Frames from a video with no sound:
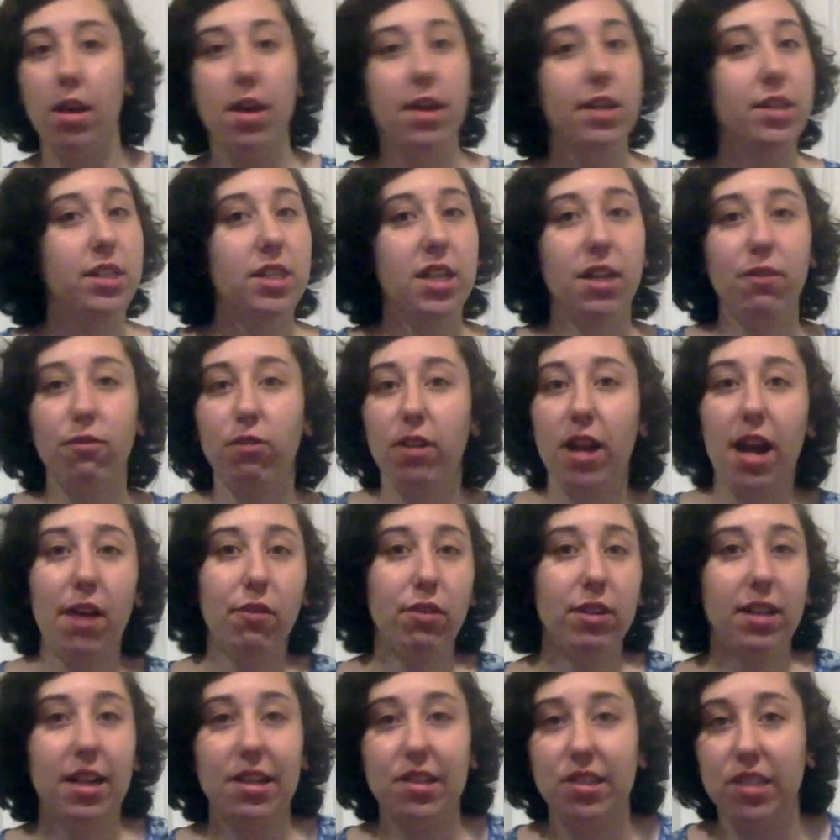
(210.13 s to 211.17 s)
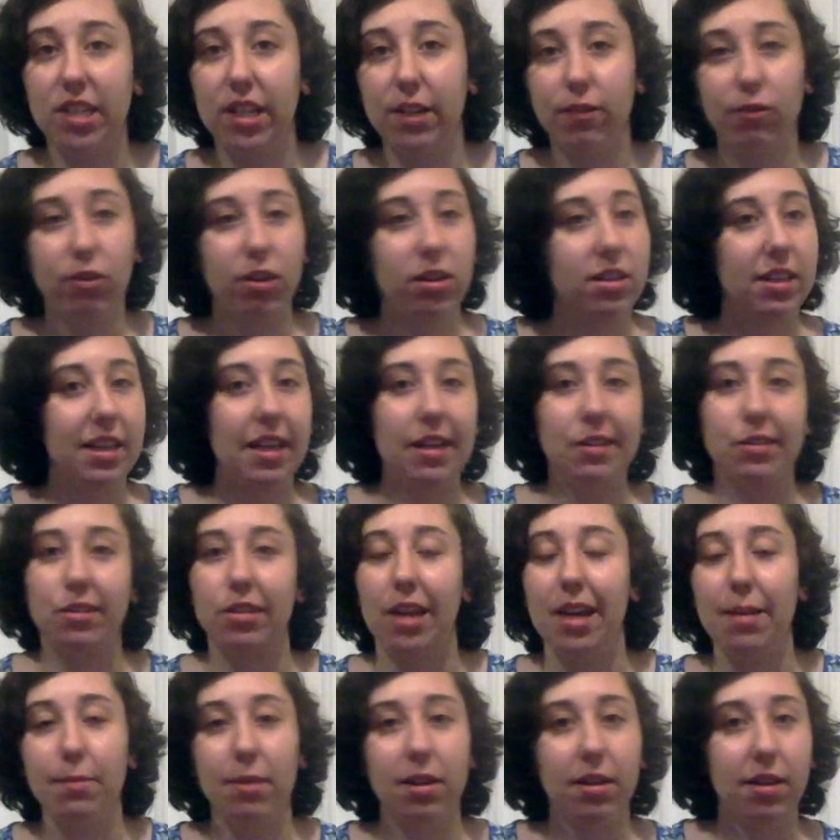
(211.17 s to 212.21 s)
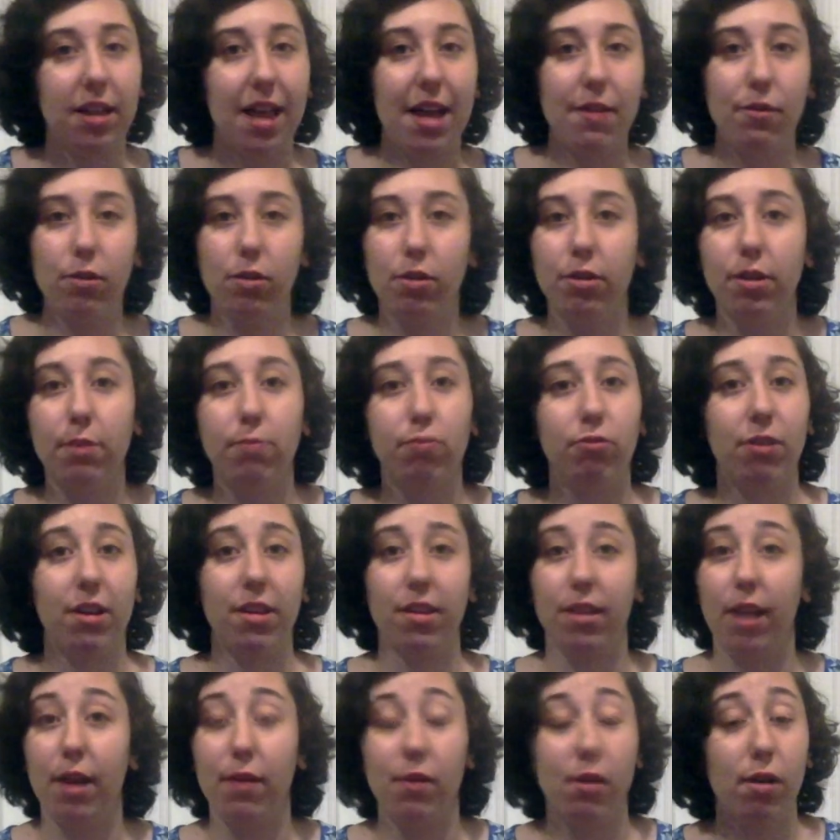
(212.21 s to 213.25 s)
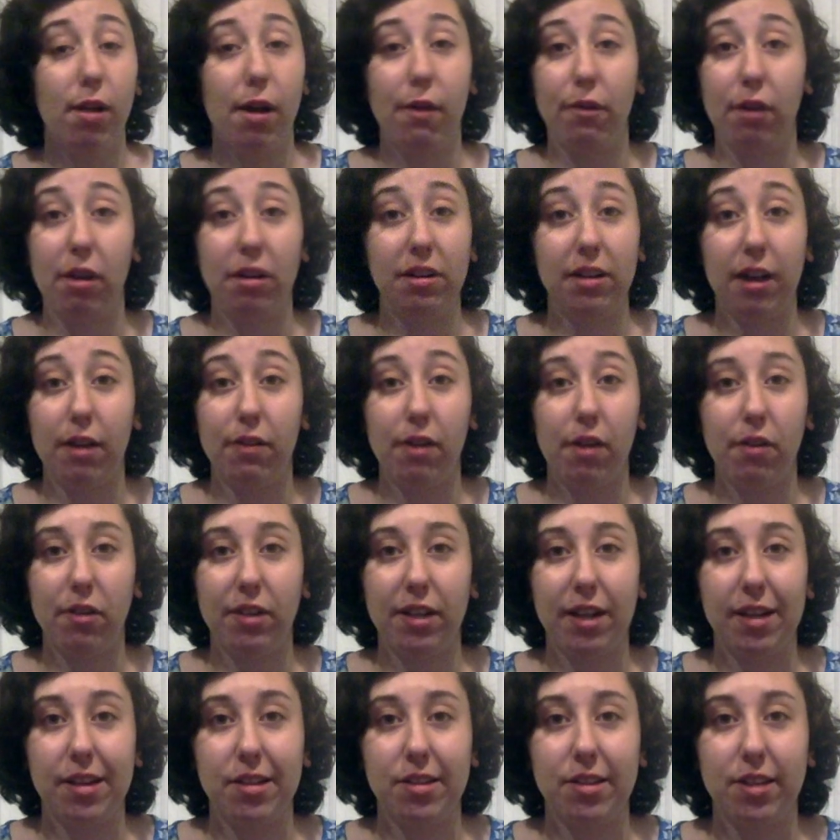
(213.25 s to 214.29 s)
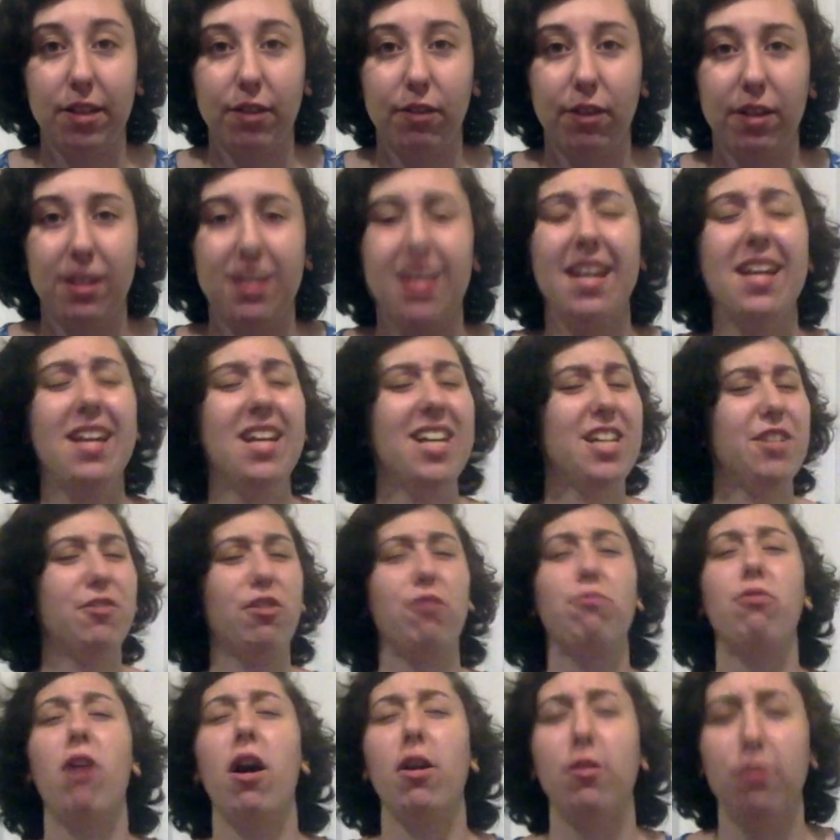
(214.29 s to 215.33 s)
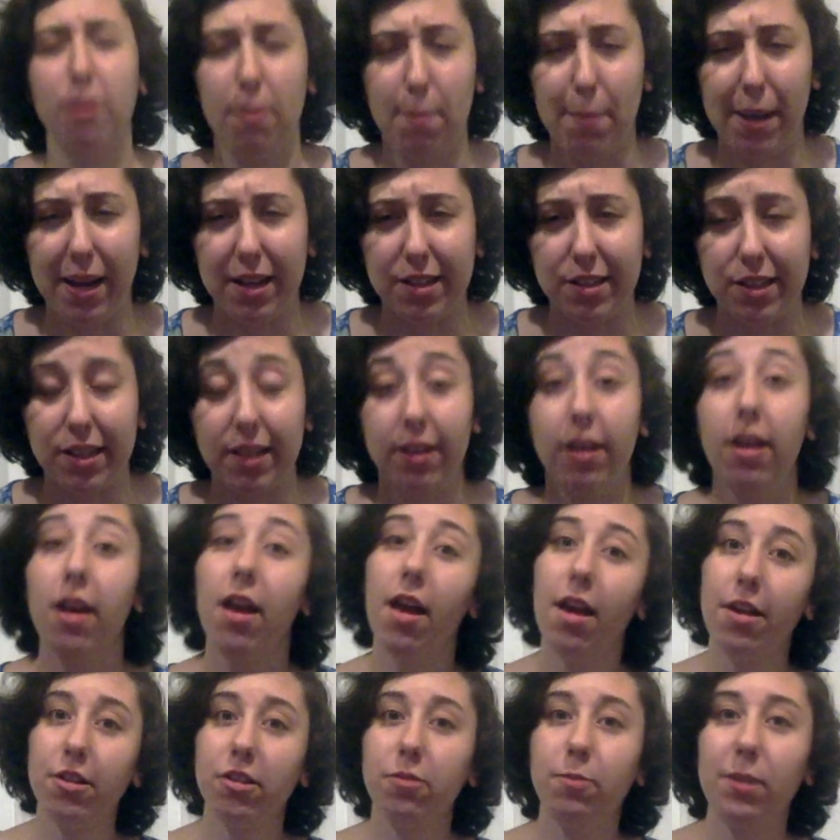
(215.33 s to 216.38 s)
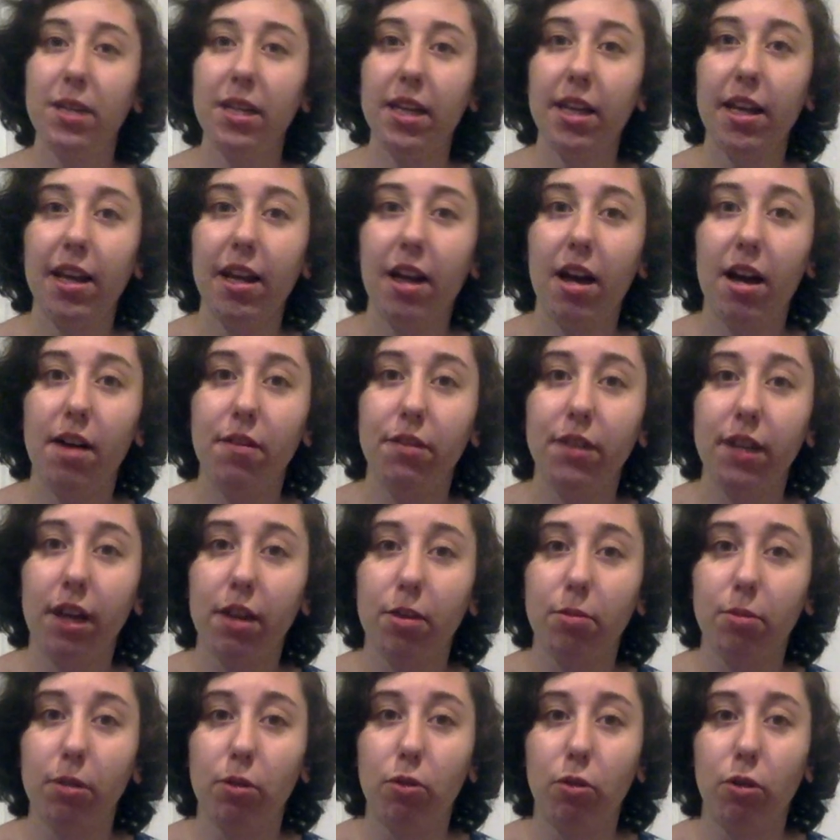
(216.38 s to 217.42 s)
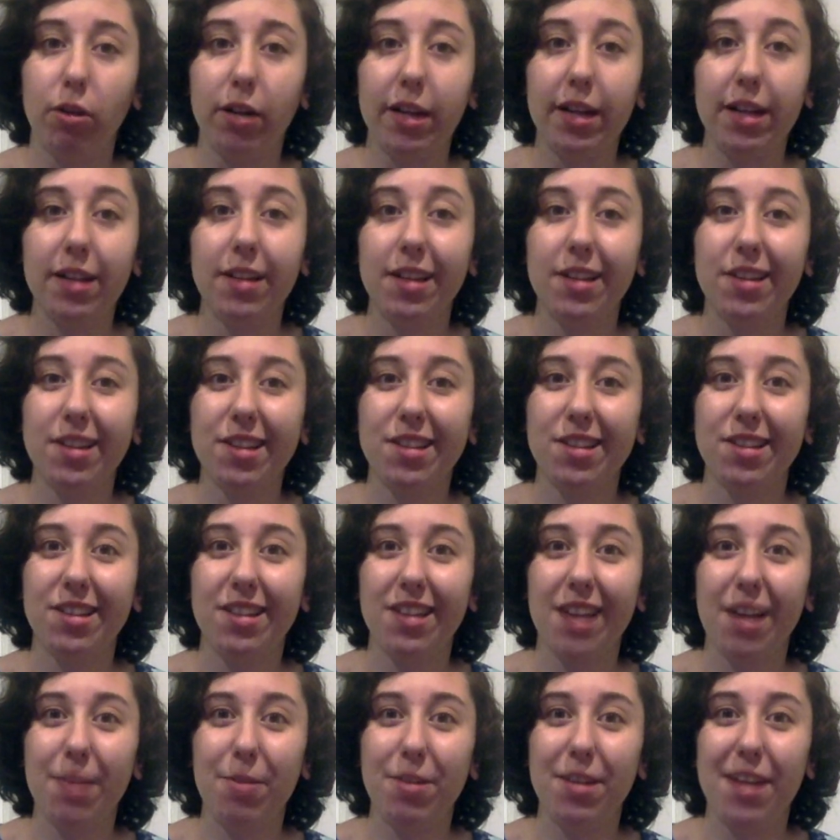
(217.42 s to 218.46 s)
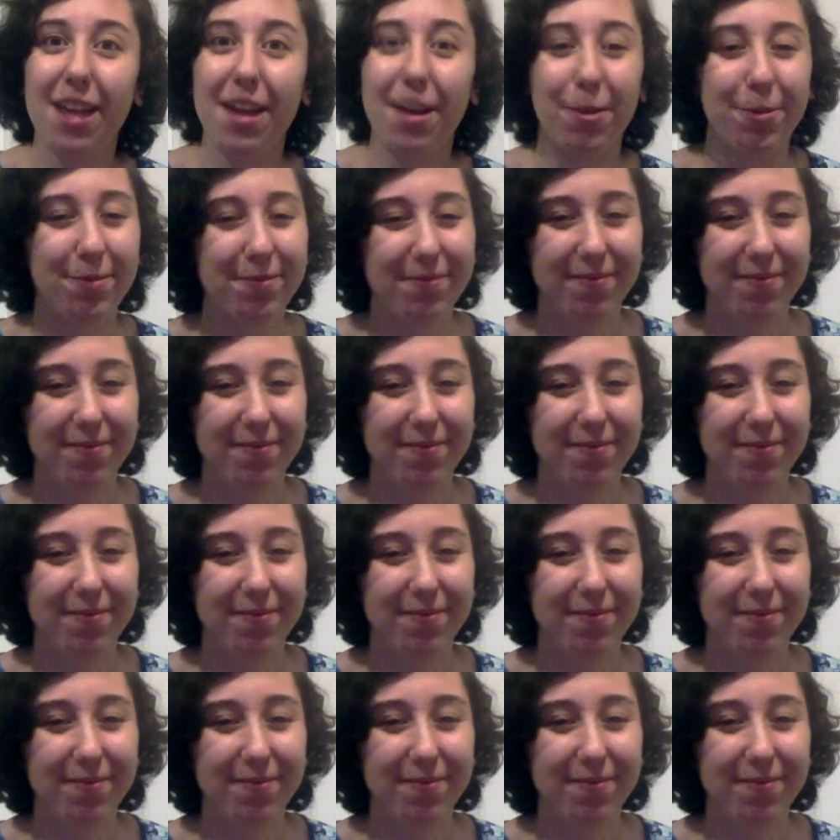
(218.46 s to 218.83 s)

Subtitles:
different, every night's different, the excitement level, the breath level of every night is different. This vibrato's amazing. Speaking of the other recording, let's listen to that one now.